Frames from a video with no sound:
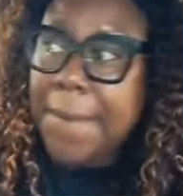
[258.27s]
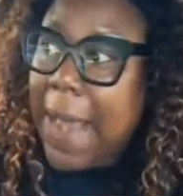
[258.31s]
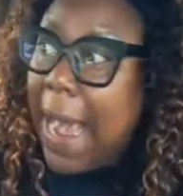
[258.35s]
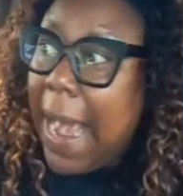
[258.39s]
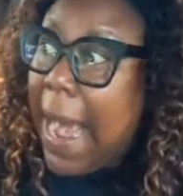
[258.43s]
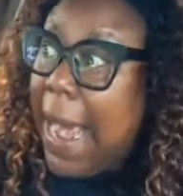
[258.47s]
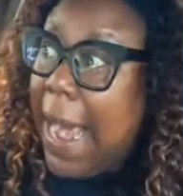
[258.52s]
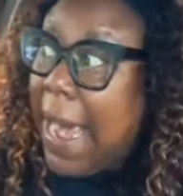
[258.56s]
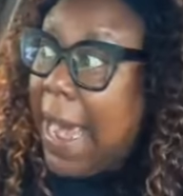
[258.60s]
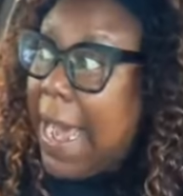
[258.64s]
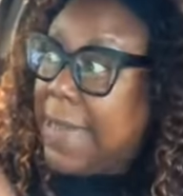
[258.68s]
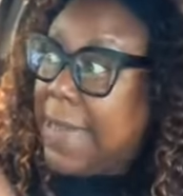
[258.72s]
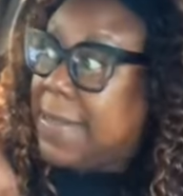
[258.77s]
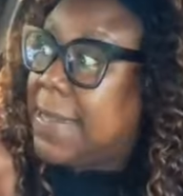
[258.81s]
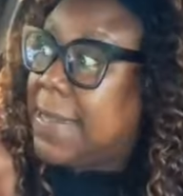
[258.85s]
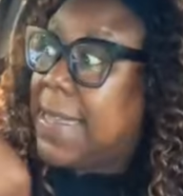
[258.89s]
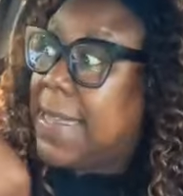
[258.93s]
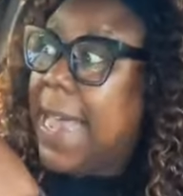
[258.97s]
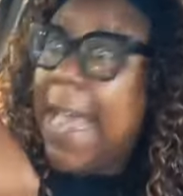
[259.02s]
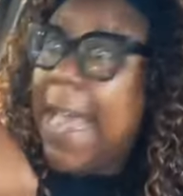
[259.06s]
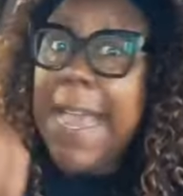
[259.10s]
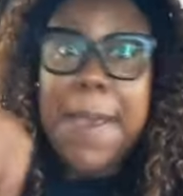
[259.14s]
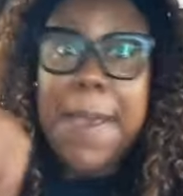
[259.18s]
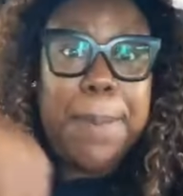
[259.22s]
I
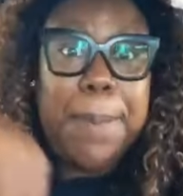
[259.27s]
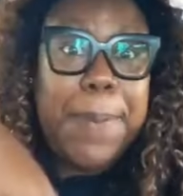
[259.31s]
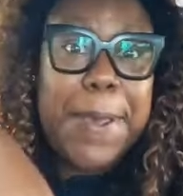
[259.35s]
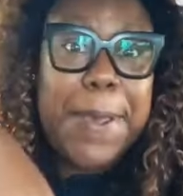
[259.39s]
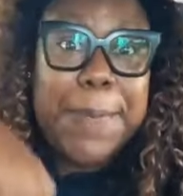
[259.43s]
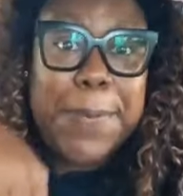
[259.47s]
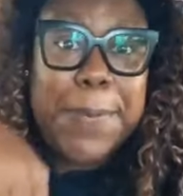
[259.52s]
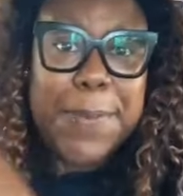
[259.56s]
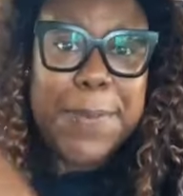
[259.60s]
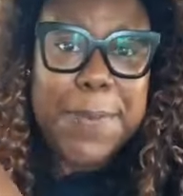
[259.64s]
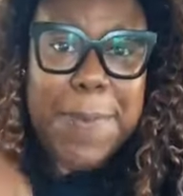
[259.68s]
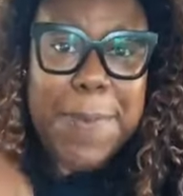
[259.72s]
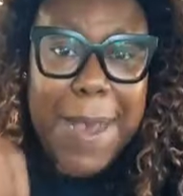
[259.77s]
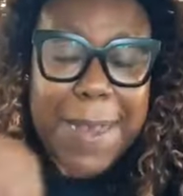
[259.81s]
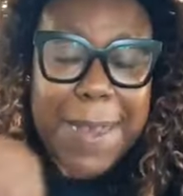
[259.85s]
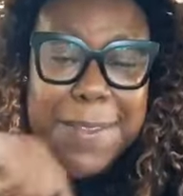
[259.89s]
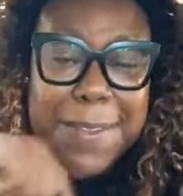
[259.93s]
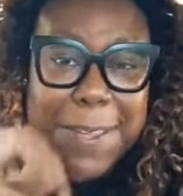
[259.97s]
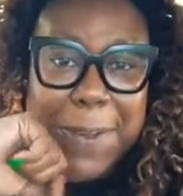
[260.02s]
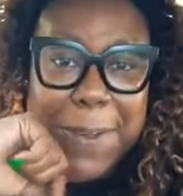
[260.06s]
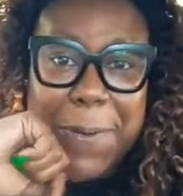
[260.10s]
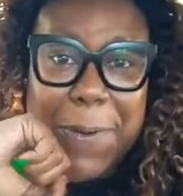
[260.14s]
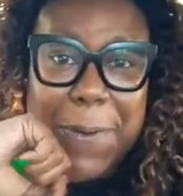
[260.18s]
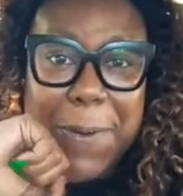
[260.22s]
stay in people's
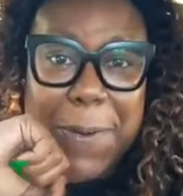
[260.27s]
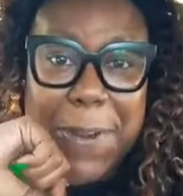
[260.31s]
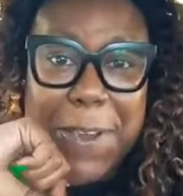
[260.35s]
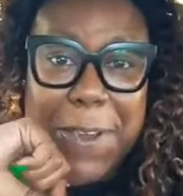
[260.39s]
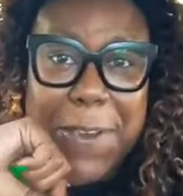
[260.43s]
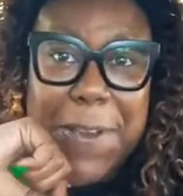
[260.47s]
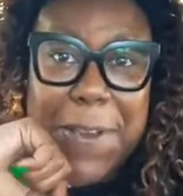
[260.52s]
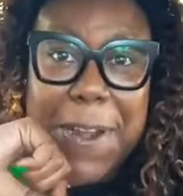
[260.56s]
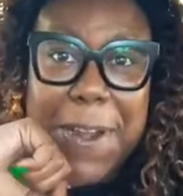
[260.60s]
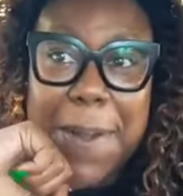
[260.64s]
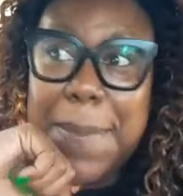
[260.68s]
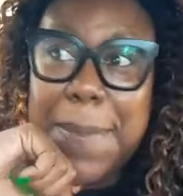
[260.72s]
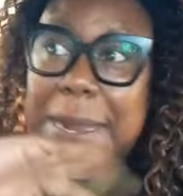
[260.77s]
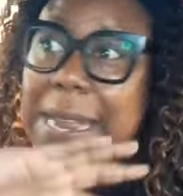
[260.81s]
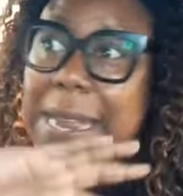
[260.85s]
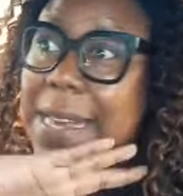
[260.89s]
boxing corner. You hear me?